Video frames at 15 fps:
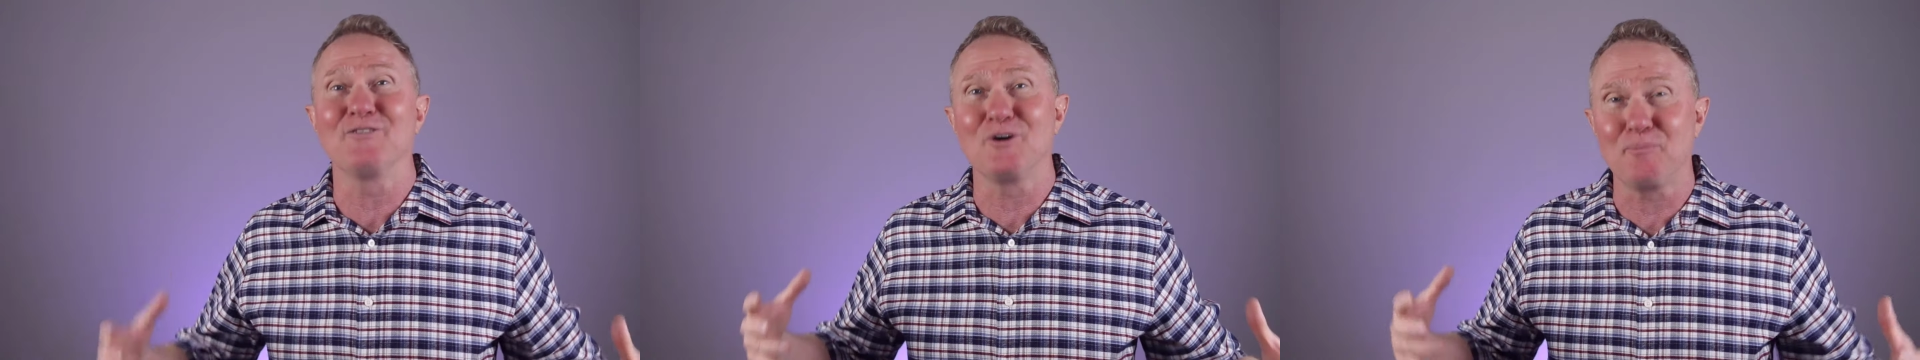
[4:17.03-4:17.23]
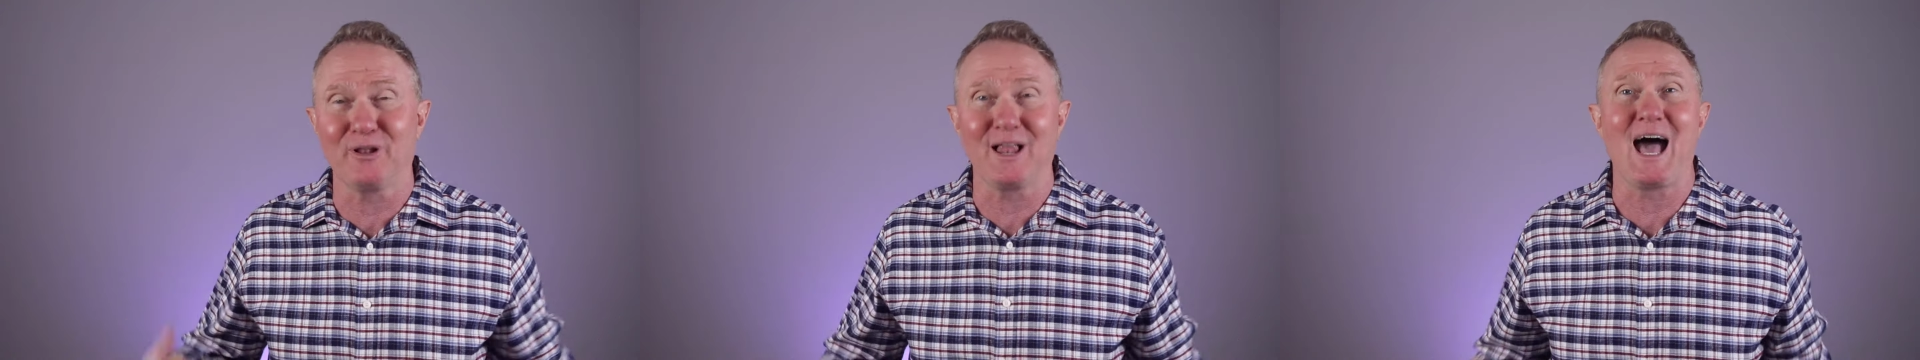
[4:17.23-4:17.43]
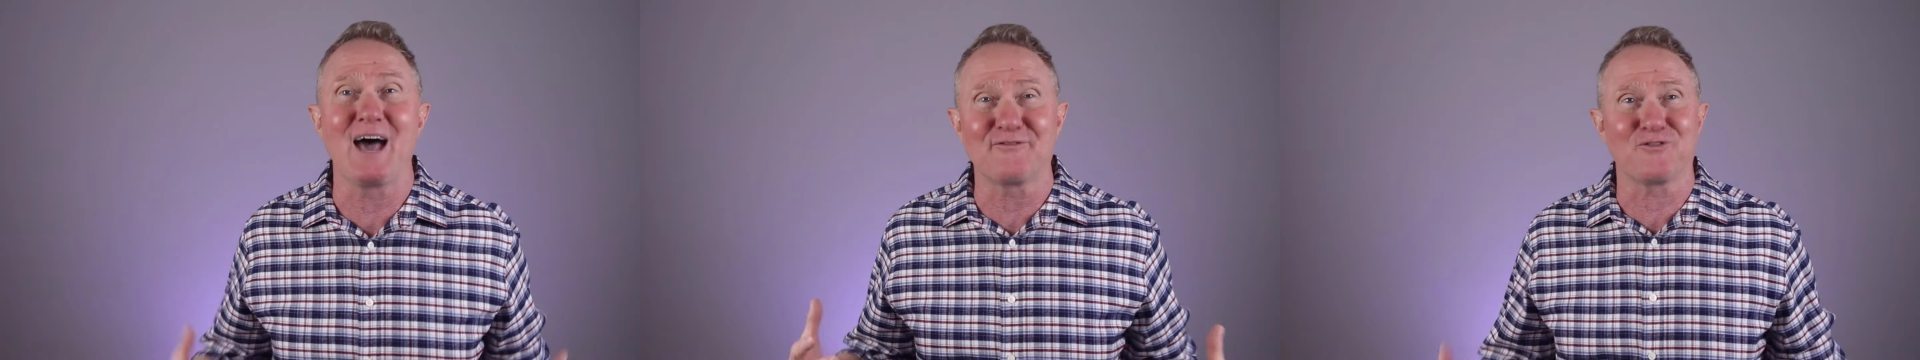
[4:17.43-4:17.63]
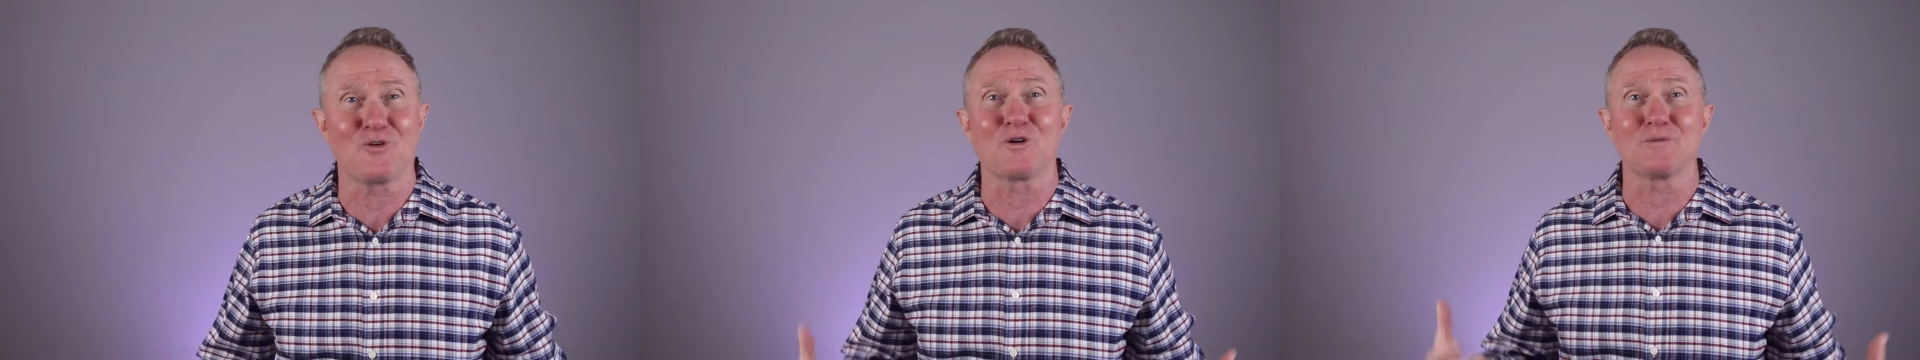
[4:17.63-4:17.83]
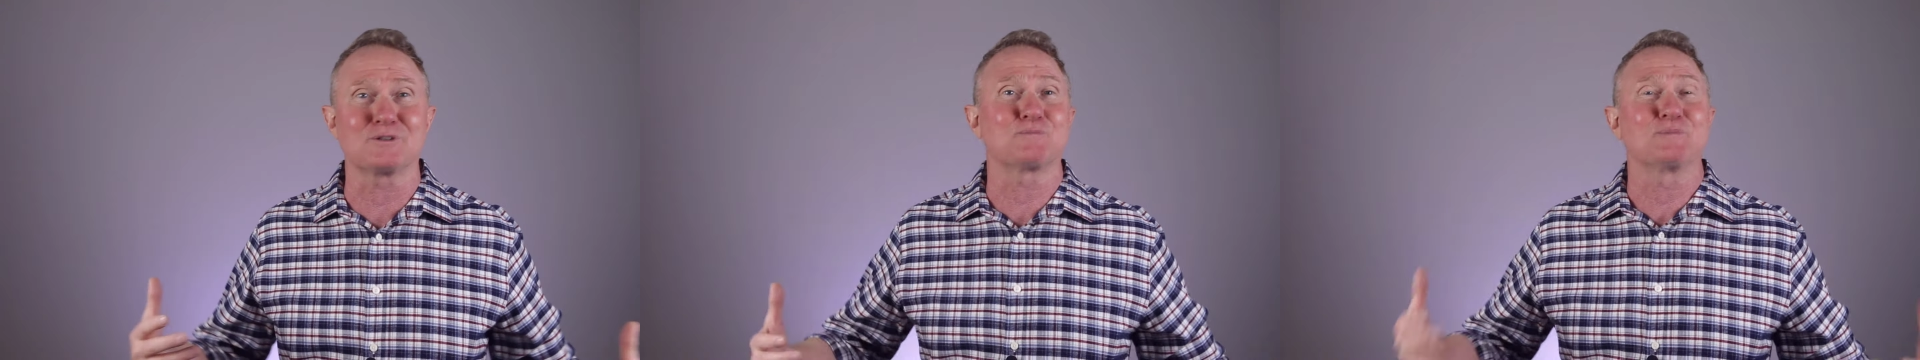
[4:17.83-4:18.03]
a
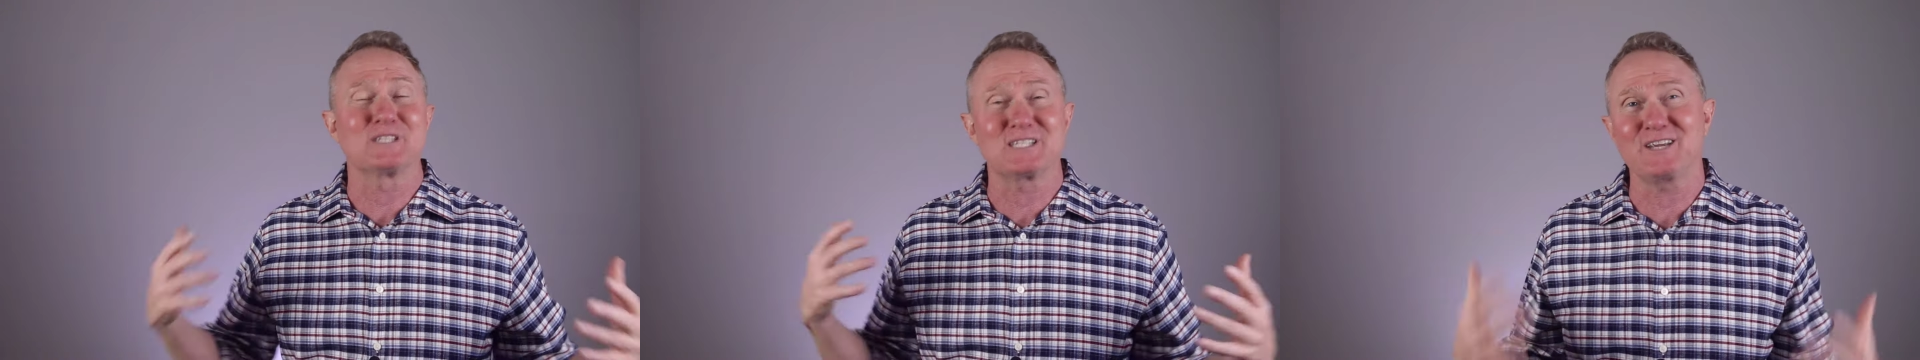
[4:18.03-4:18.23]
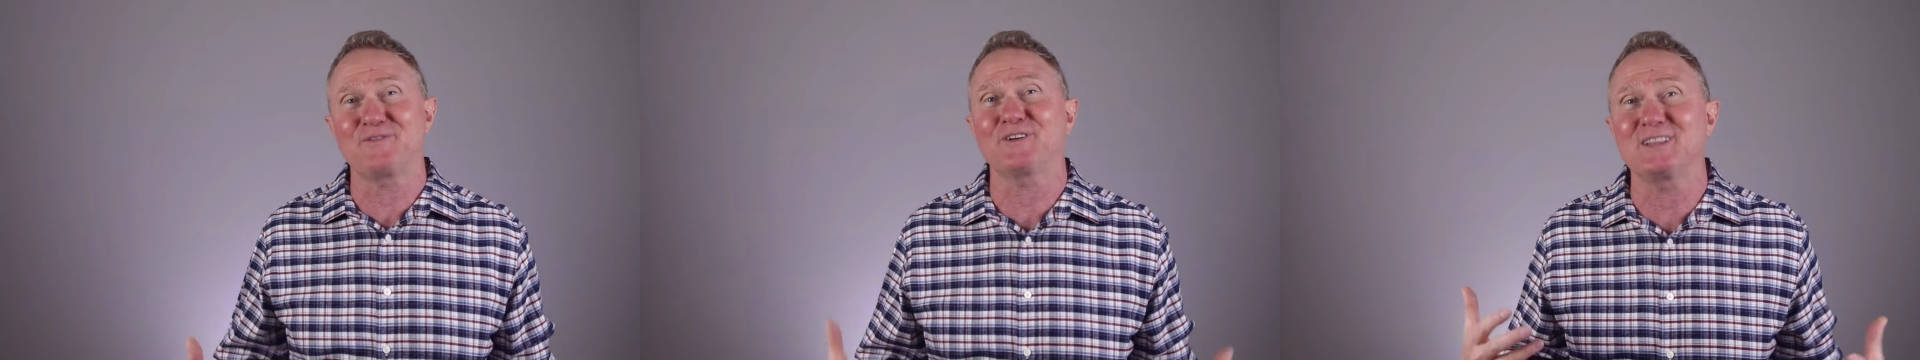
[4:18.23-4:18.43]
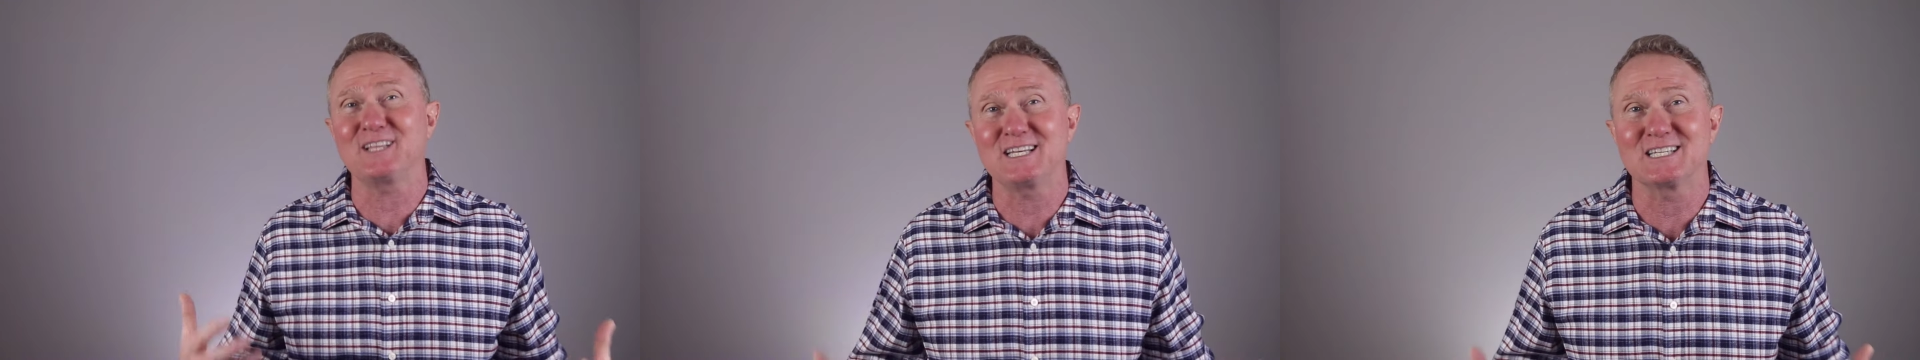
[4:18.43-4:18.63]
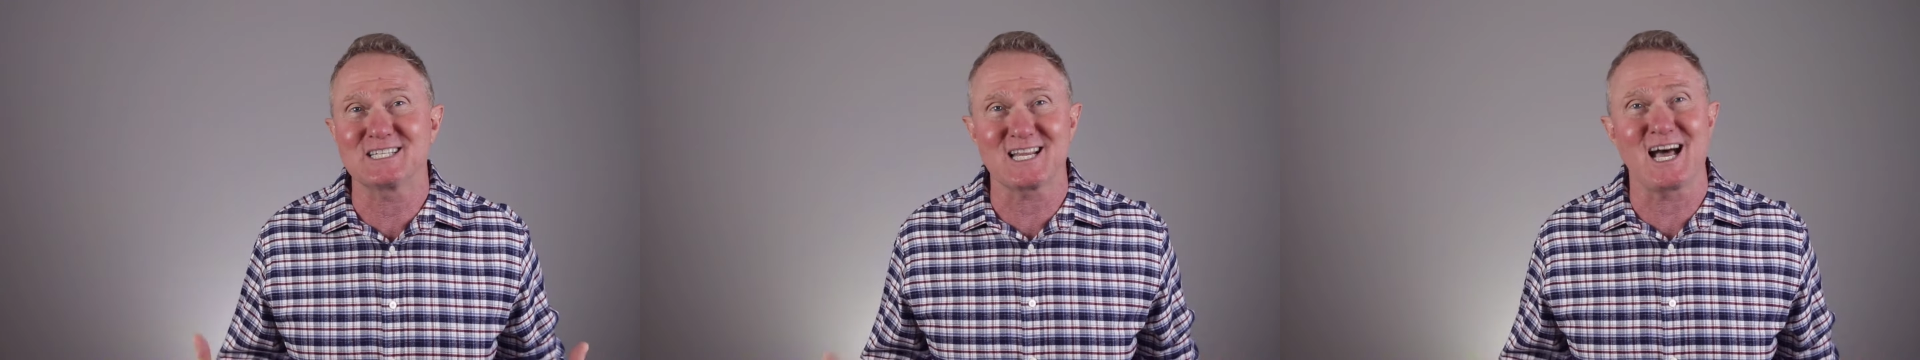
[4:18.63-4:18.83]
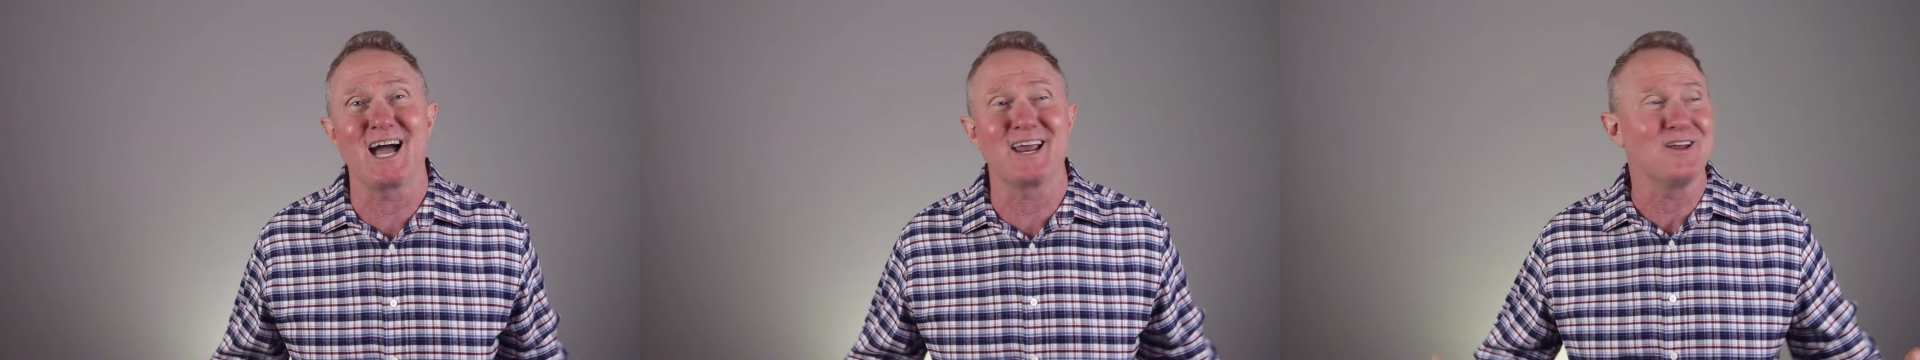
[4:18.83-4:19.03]
platform specifically
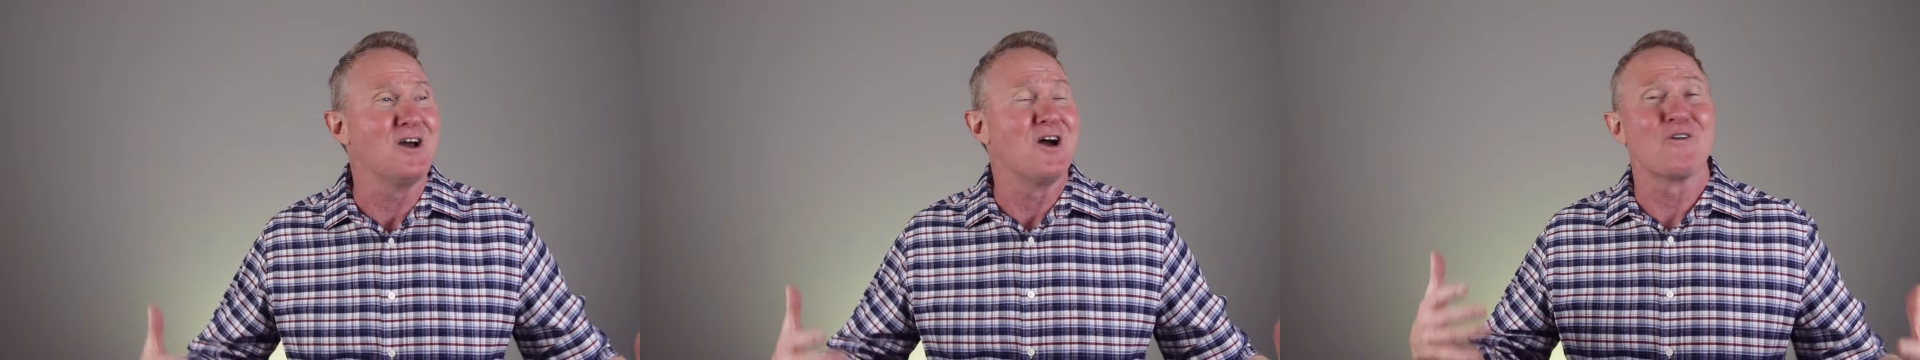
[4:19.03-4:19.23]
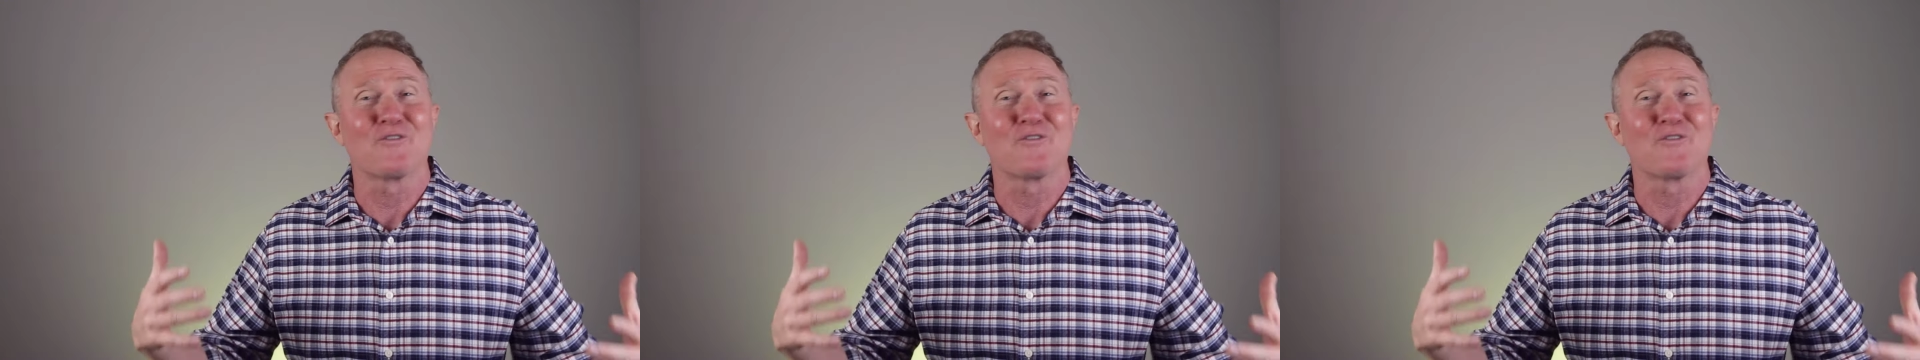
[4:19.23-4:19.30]
designed